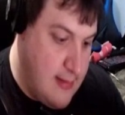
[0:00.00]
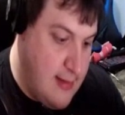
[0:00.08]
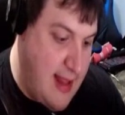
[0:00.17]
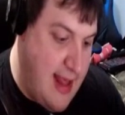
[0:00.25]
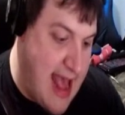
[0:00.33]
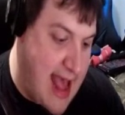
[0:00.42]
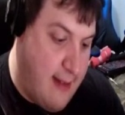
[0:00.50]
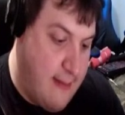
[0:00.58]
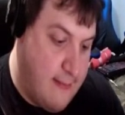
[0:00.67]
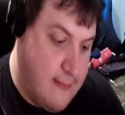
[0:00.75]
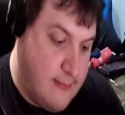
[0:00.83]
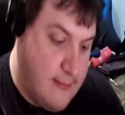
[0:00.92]
Yeah.
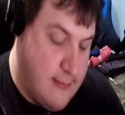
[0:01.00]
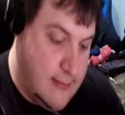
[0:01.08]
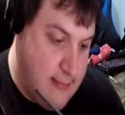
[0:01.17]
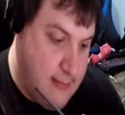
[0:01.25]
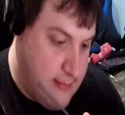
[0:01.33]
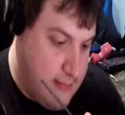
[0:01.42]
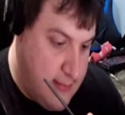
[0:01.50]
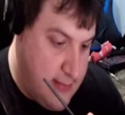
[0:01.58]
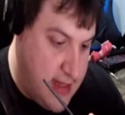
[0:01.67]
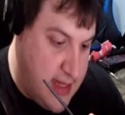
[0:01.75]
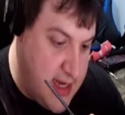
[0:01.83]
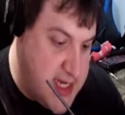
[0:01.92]

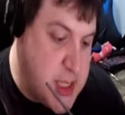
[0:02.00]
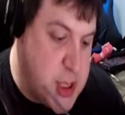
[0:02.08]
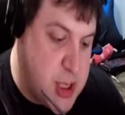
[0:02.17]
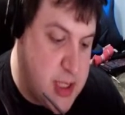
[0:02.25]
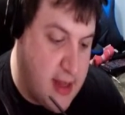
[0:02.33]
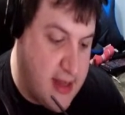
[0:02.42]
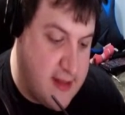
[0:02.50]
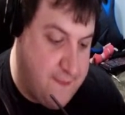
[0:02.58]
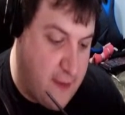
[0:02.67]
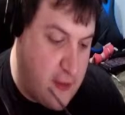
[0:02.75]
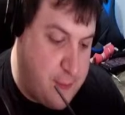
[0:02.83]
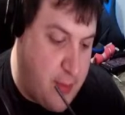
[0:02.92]
He teaches, like, the
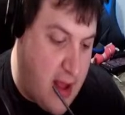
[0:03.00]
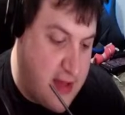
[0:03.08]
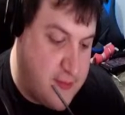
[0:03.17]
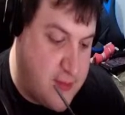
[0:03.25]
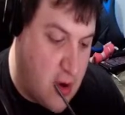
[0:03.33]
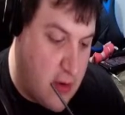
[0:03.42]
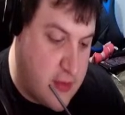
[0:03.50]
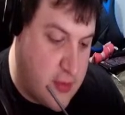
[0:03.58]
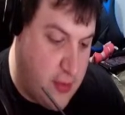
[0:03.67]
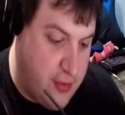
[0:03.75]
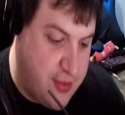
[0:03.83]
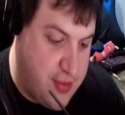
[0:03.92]
first boss of Dark
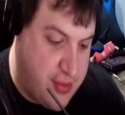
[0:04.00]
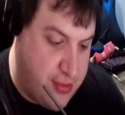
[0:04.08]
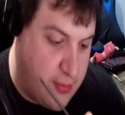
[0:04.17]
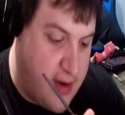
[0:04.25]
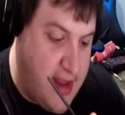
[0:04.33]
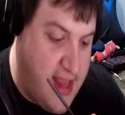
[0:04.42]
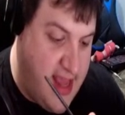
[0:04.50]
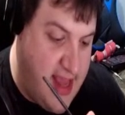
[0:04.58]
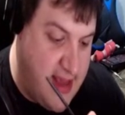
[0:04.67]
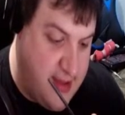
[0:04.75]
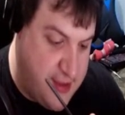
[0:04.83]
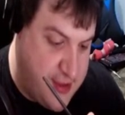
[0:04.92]
Souls 3
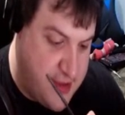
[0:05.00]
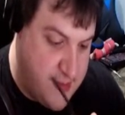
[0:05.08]
is